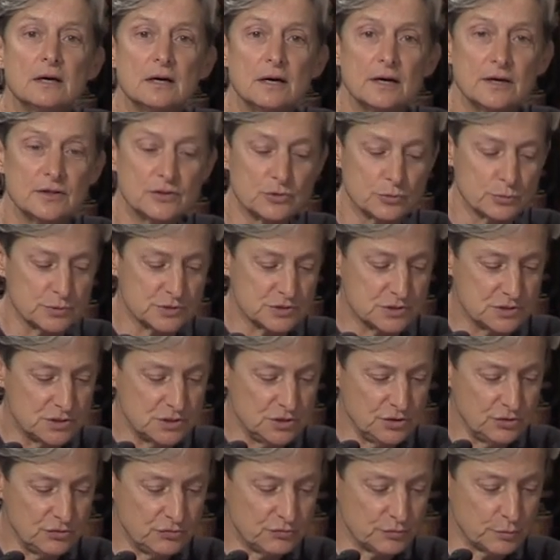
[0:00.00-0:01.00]
either
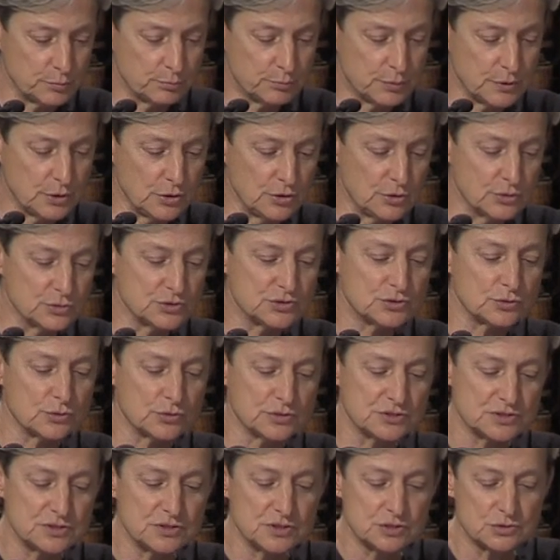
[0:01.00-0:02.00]
receive blows
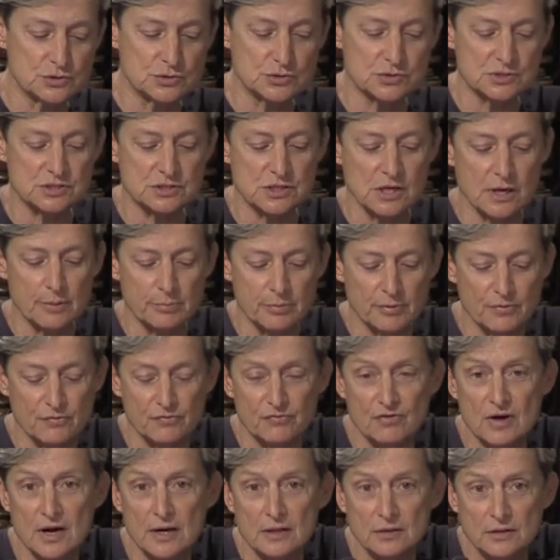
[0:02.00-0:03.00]
or seek to stop
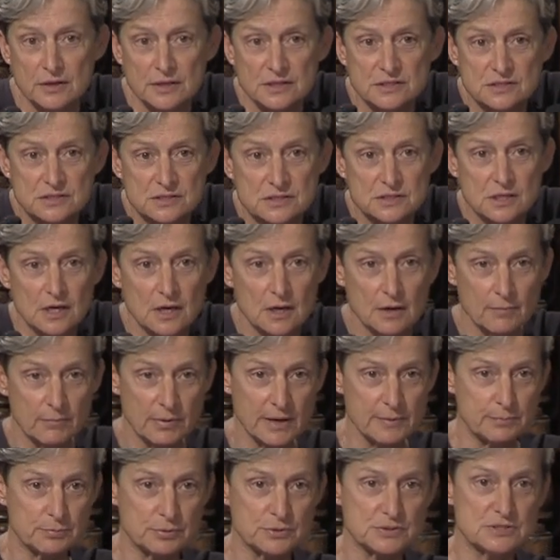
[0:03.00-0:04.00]
violence
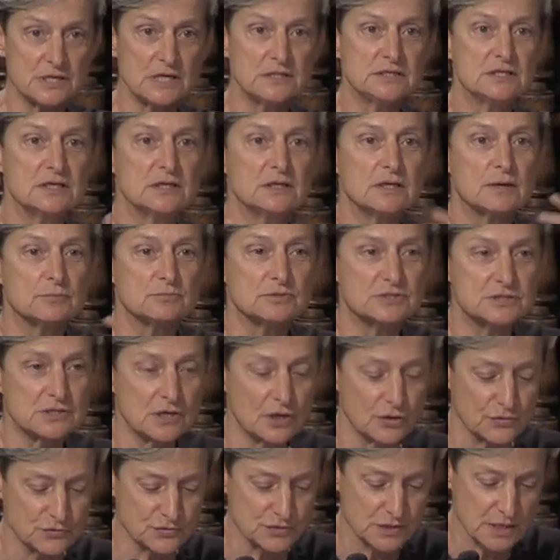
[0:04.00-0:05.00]
by presenting
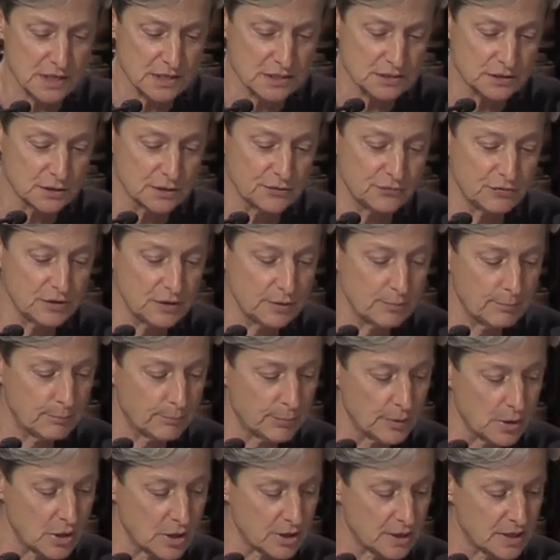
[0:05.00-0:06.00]
themselves as living
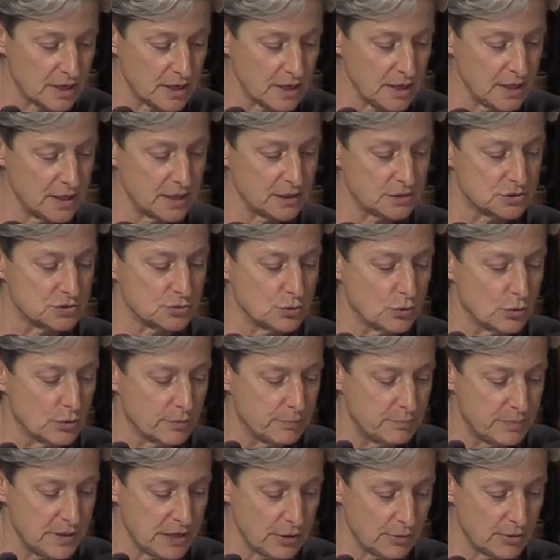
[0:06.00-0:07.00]
blockades or
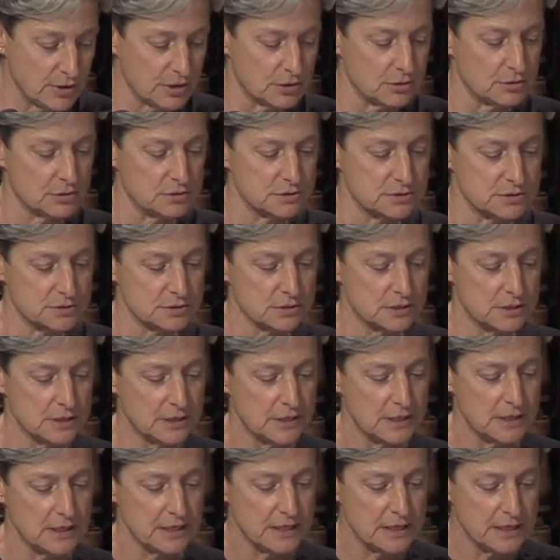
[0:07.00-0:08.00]
barriers.
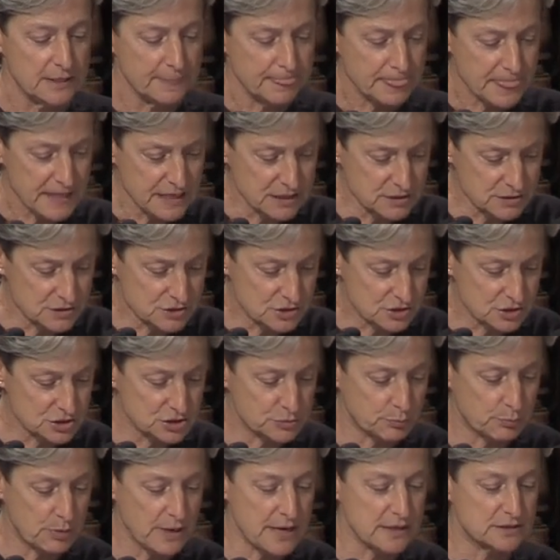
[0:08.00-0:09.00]
In
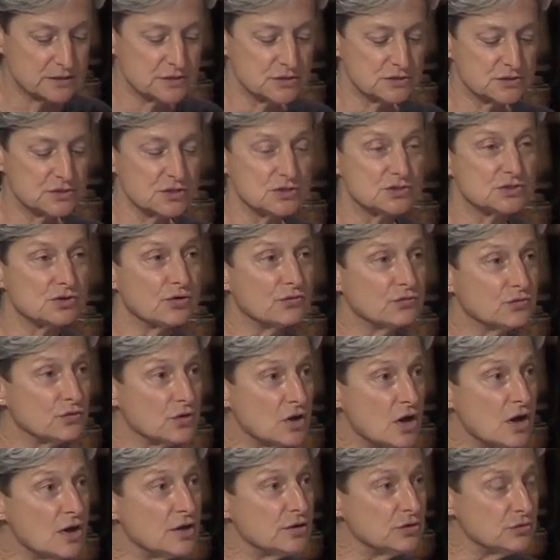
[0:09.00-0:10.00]
such practices of
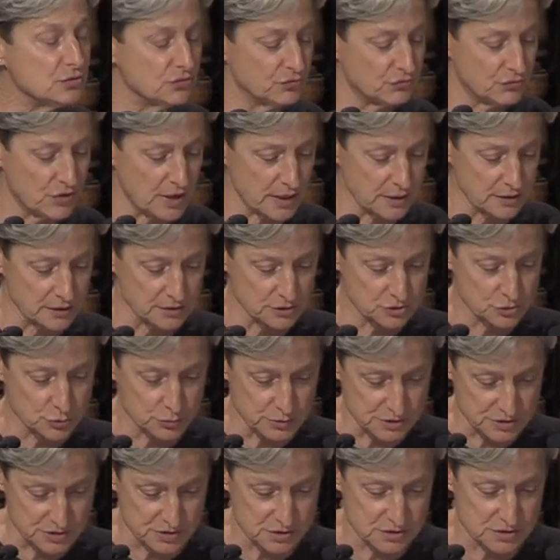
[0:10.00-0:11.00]
non-violent
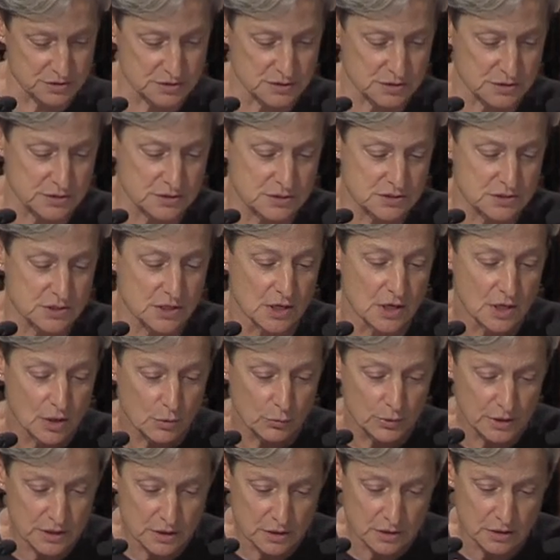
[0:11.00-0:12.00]
resistance,
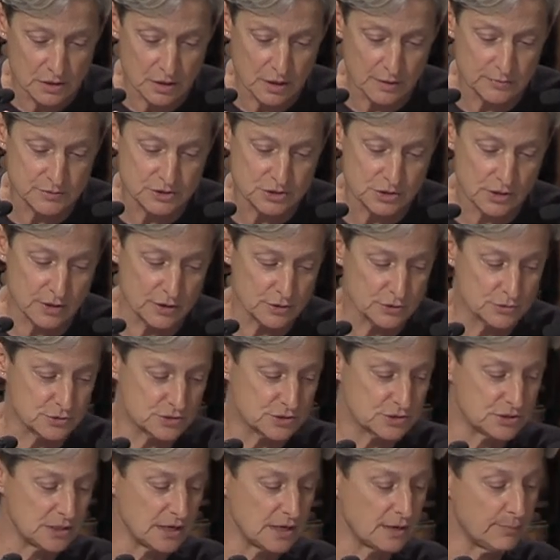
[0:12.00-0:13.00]
we can come to
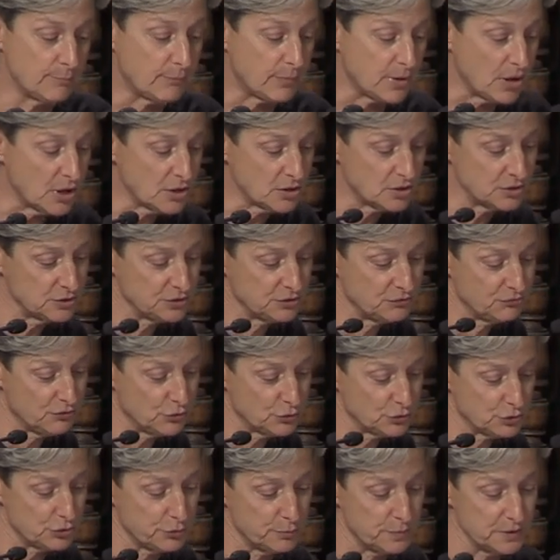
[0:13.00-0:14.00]
understand bodily
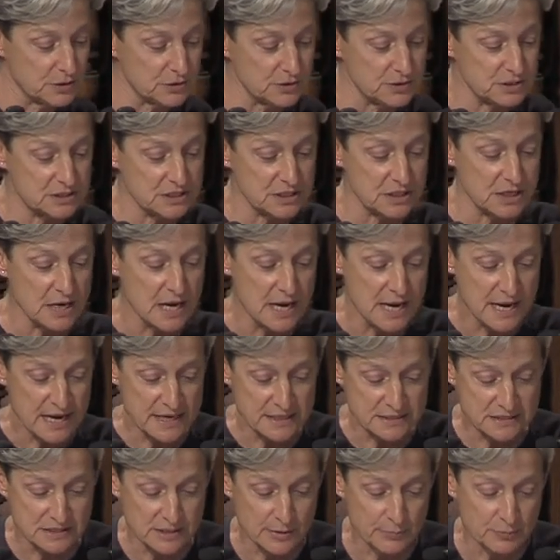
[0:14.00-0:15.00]
vulnerability
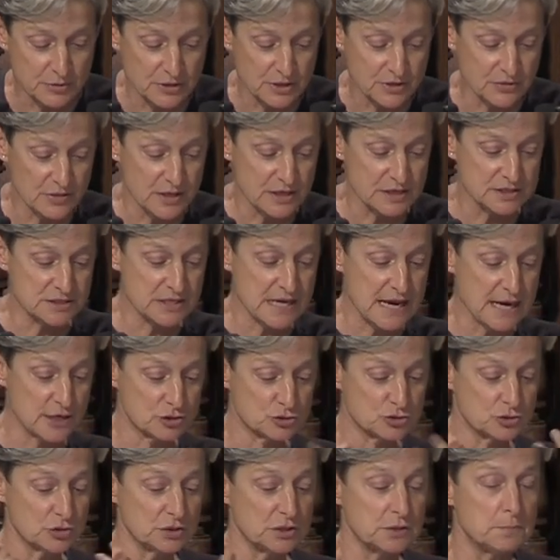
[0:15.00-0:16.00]
as something that is
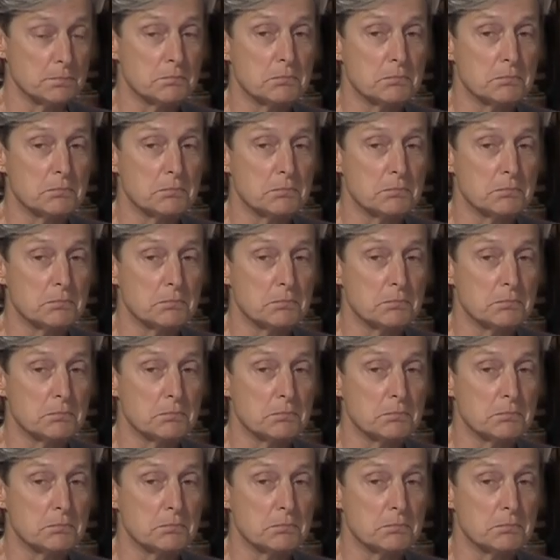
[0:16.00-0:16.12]
actually